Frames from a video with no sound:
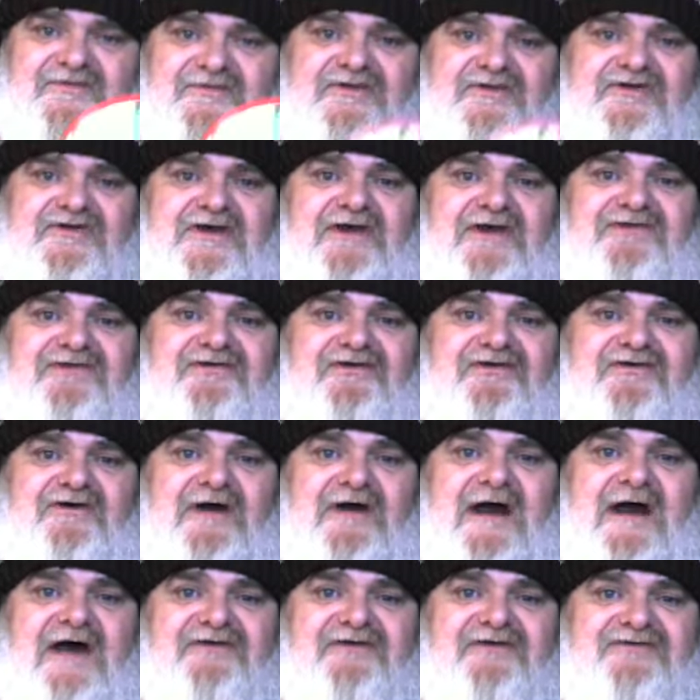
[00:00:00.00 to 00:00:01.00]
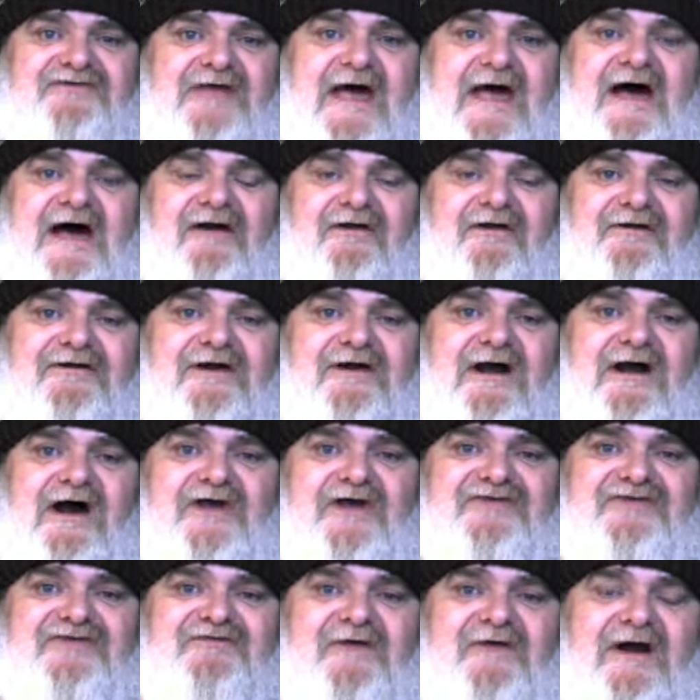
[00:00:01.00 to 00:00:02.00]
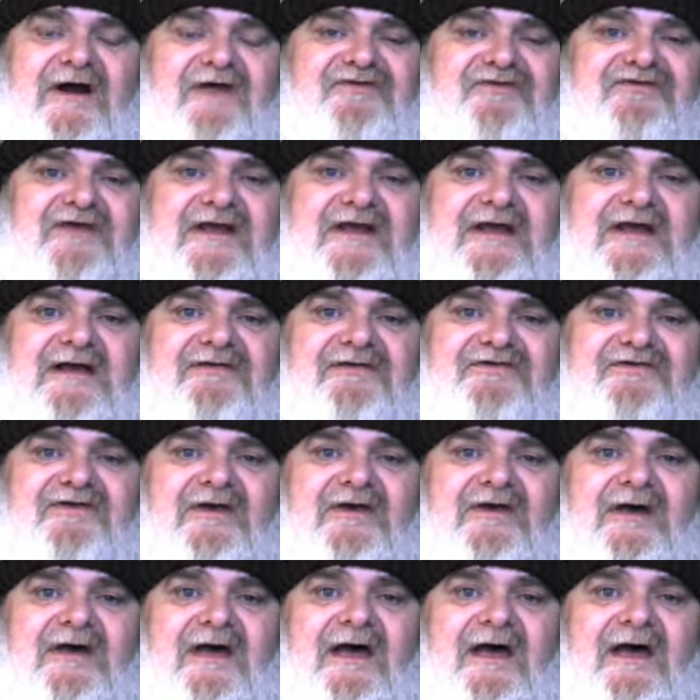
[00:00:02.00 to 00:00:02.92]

Jesus Christ down on the cross for our sins.